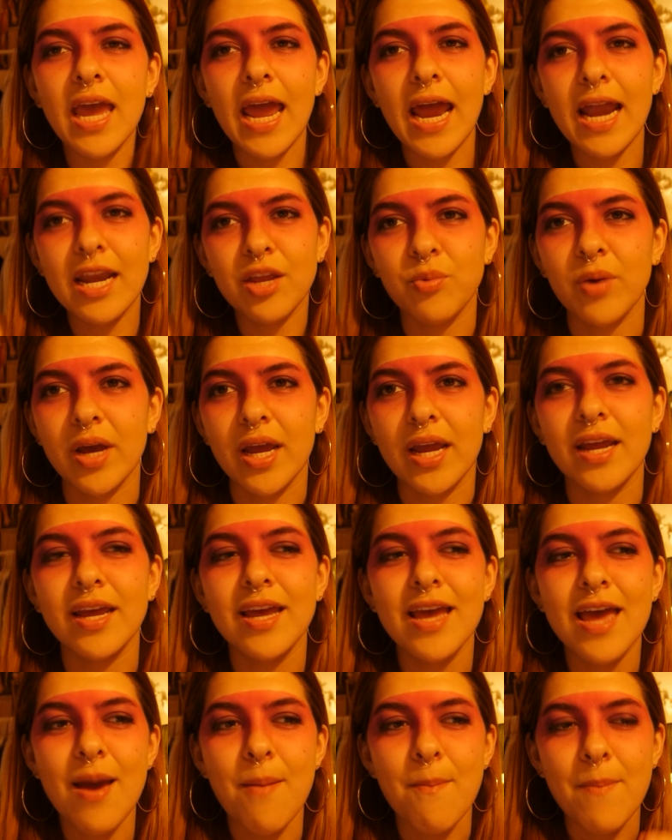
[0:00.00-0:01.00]
Anyway,
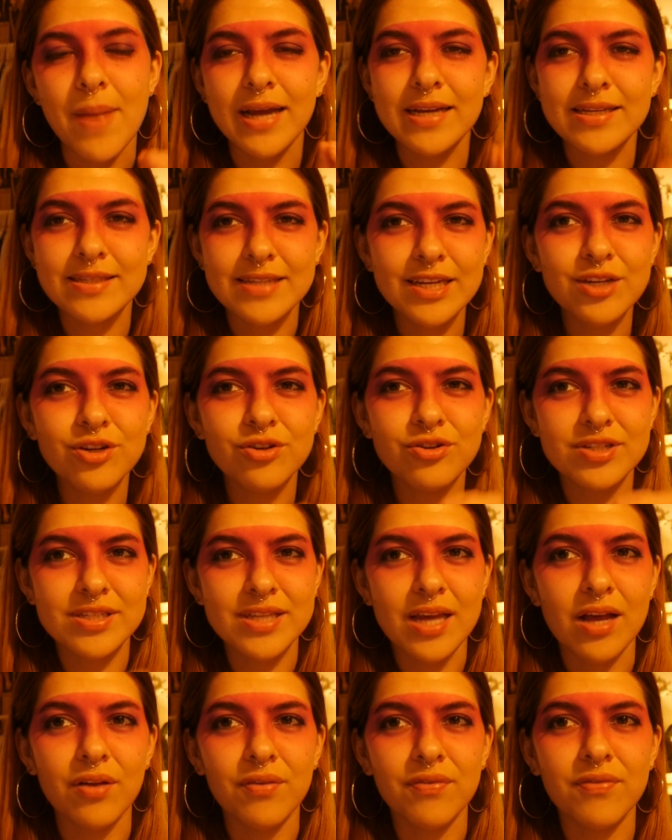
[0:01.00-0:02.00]
Maxine
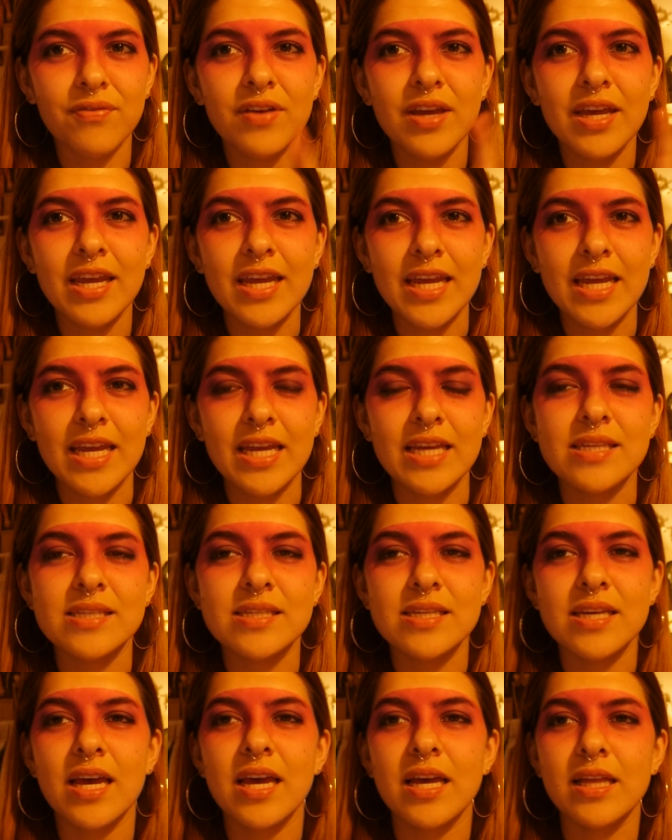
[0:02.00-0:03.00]
herself
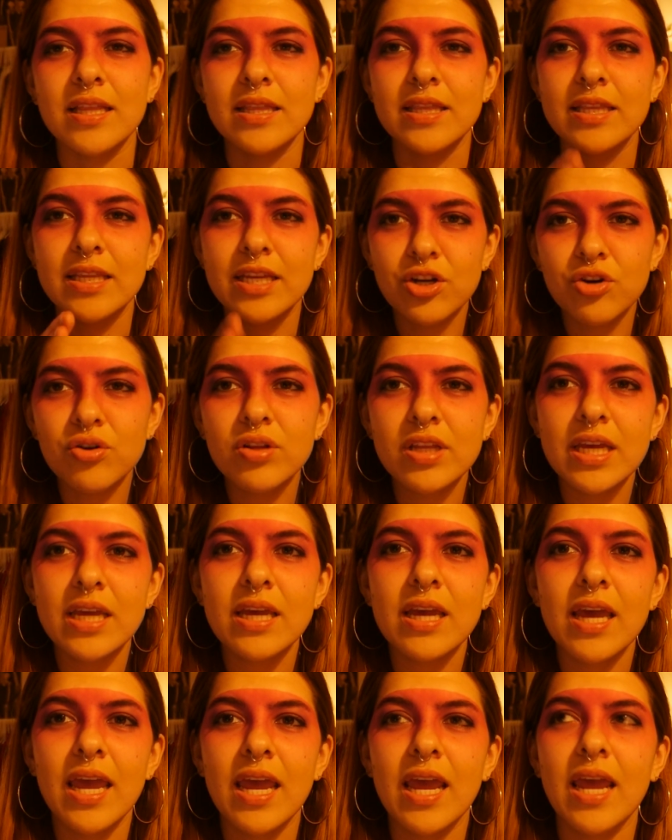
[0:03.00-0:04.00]
is
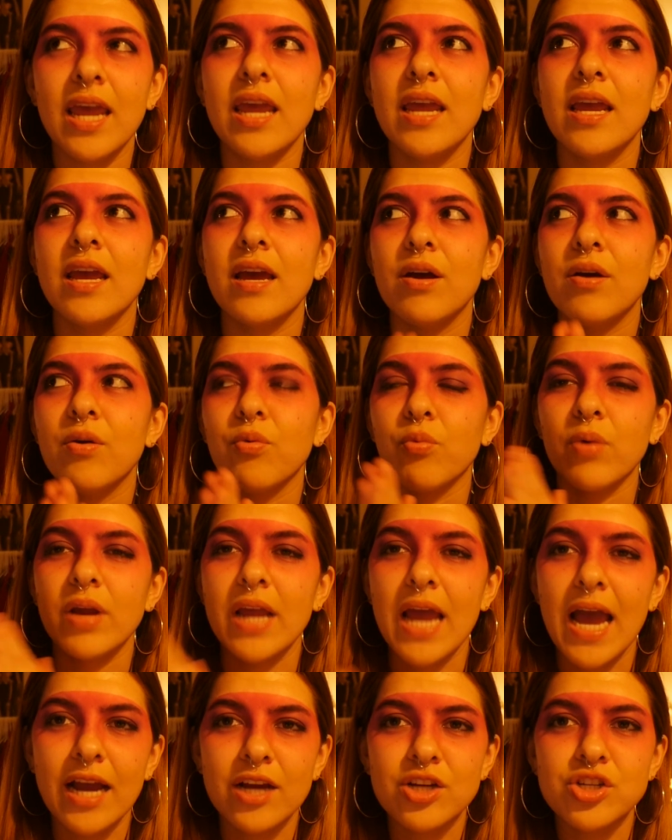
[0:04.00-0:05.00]
literally a
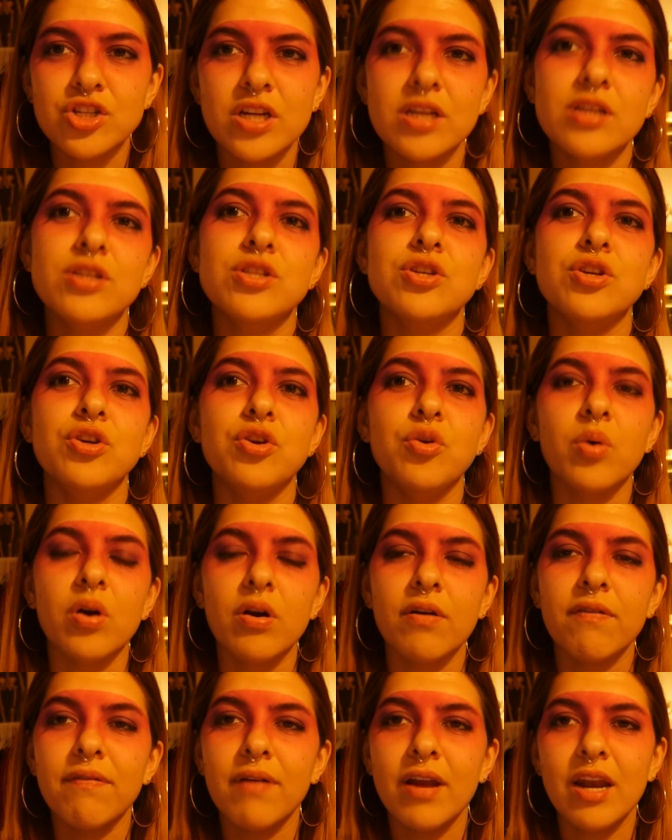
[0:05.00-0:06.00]
reaction to
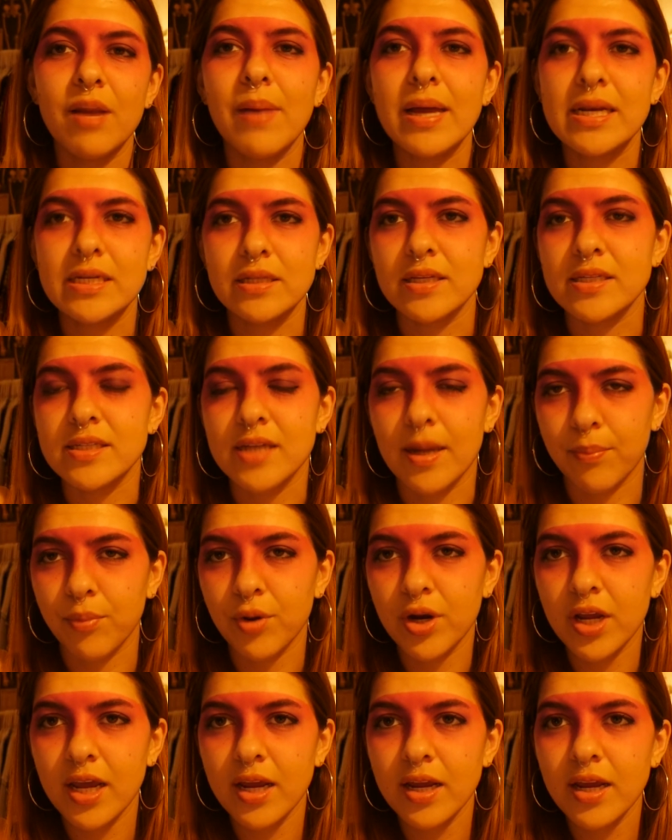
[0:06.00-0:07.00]
her fundamentalist
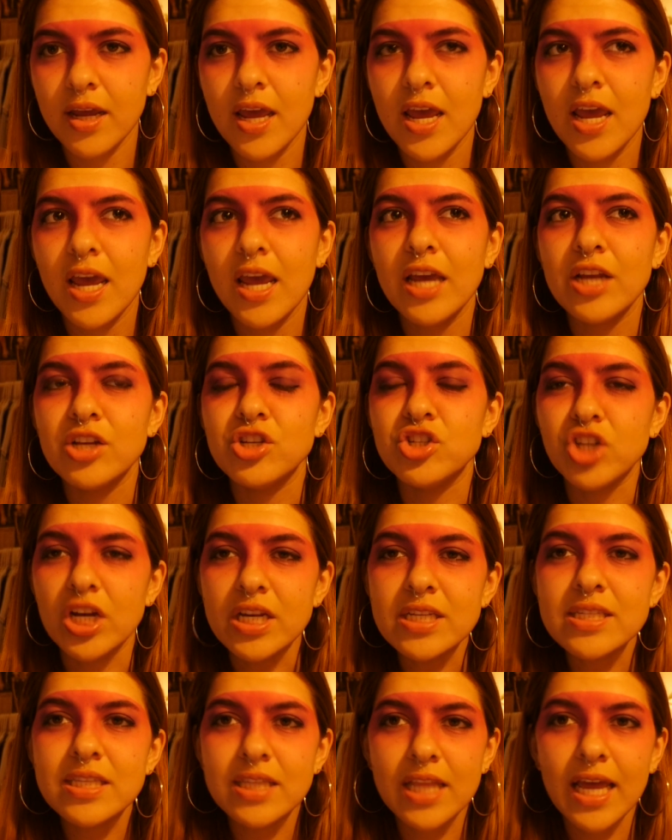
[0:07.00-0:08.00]
upbringing,
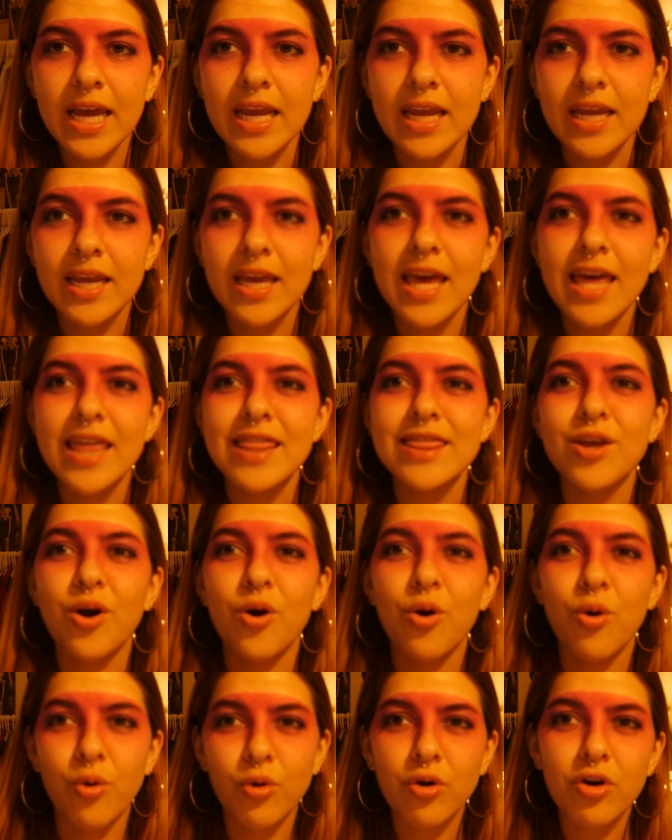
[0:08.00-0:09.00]
just like the
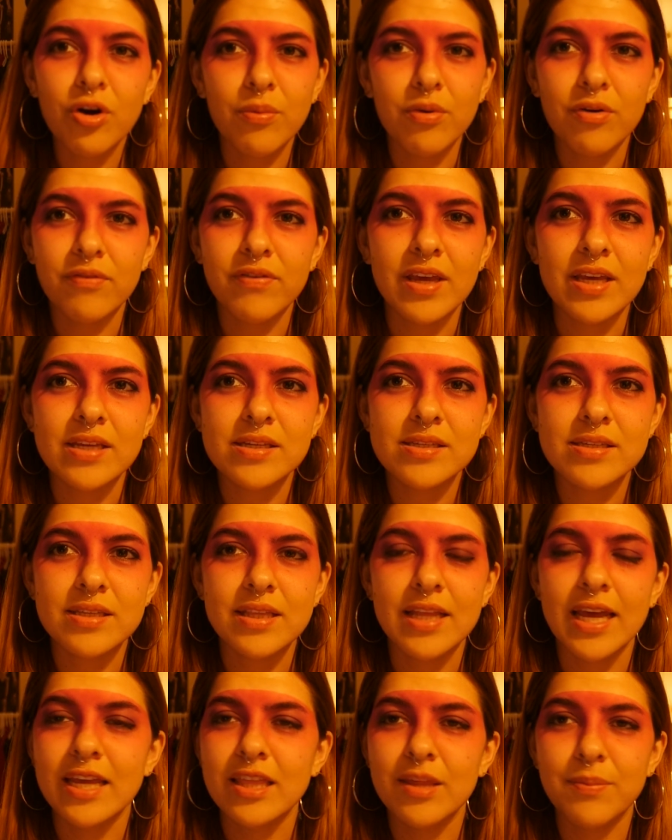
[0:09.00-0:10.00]
horror movies
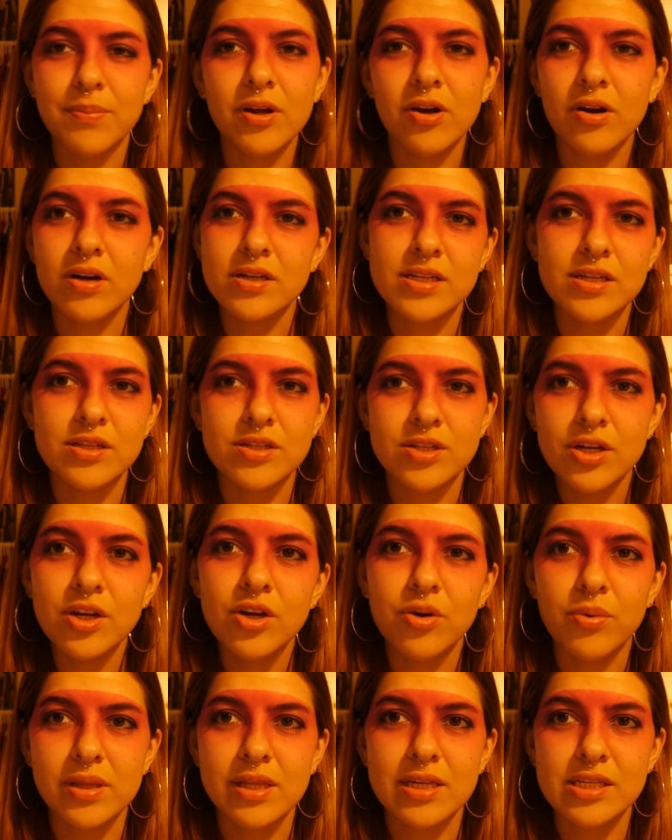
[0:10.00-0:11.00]
like The Puritan
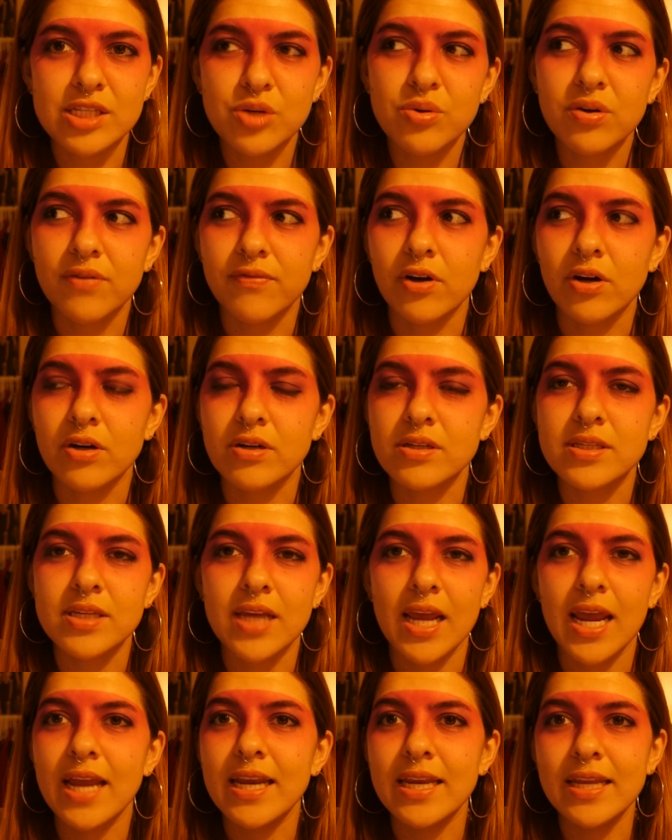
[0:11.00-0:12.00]
2 in this universe,
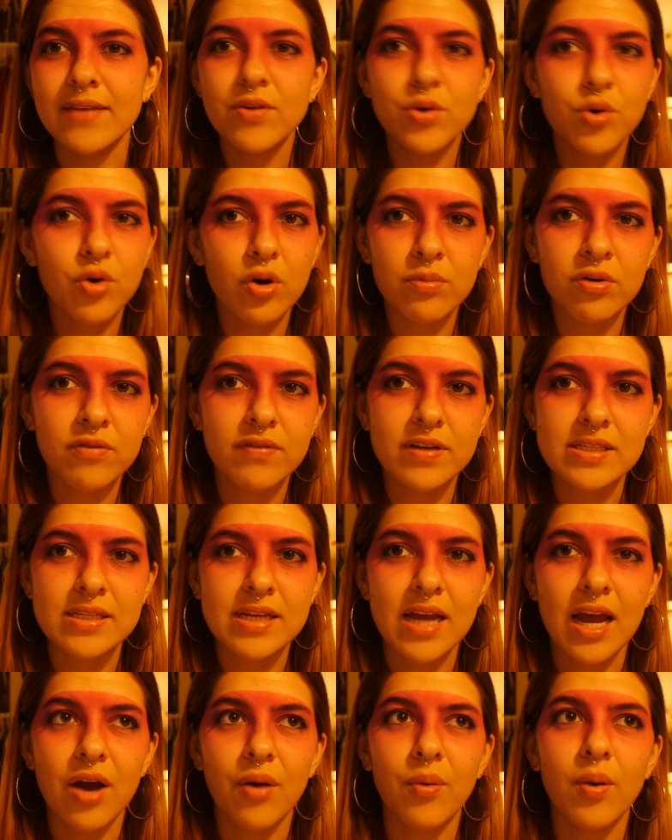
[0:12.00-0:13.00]
and even horror movies
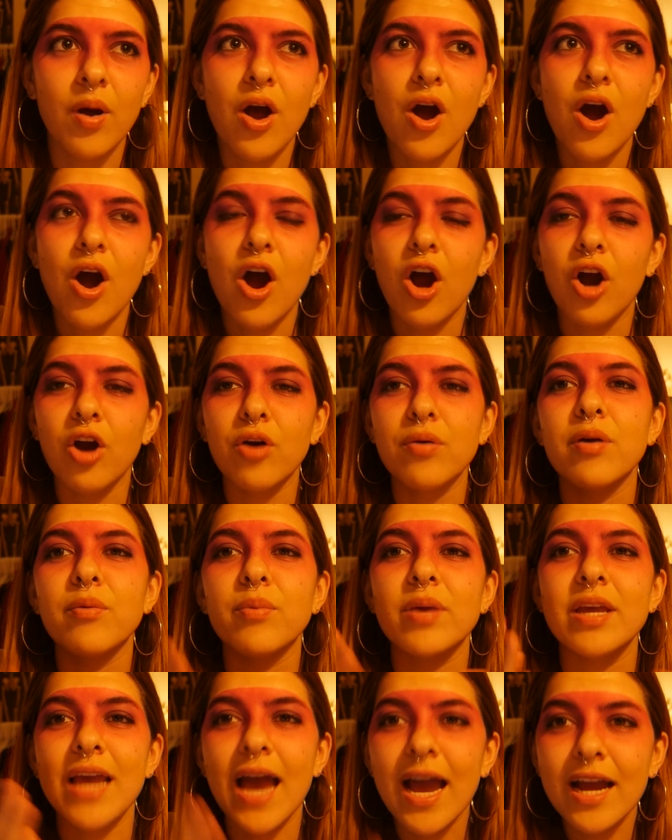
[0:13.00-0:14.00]
now, are a
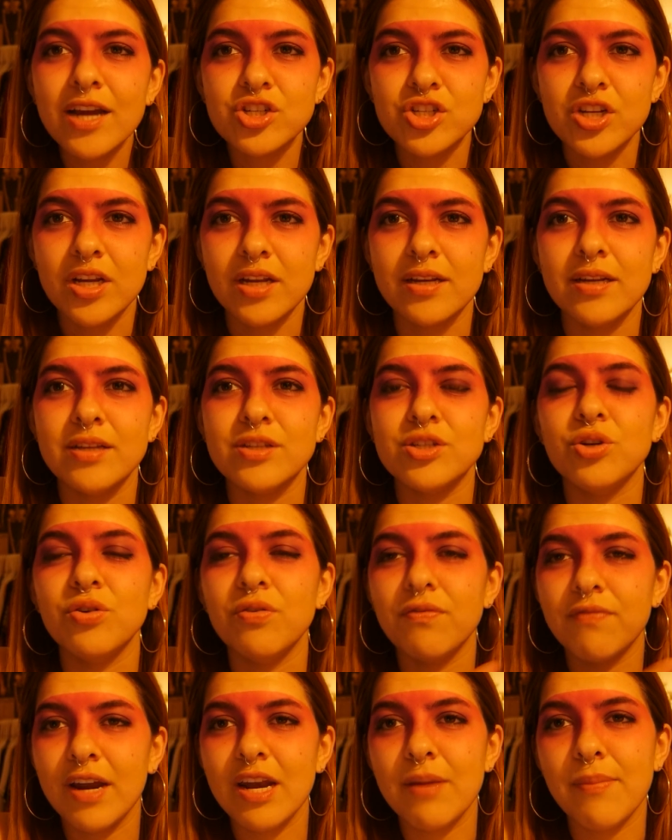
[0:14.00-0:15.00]
reaction to
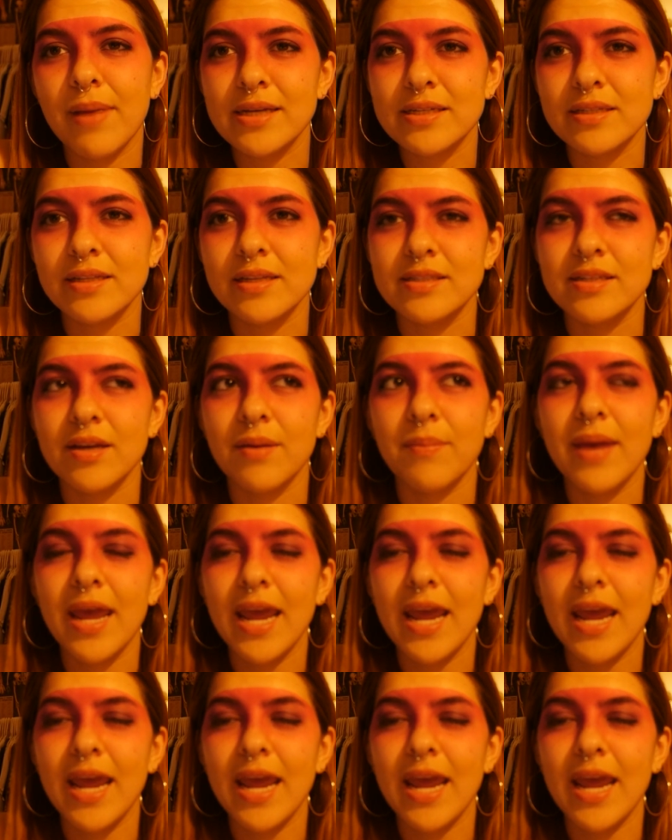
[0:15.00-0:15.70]
fundamentalism